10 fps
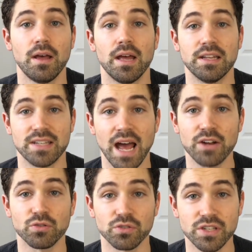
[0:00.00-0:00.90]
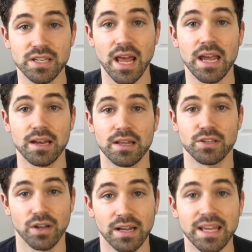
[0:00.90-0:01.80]
its natural state.
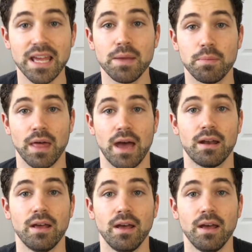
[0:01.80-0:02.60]
It's going to keep that.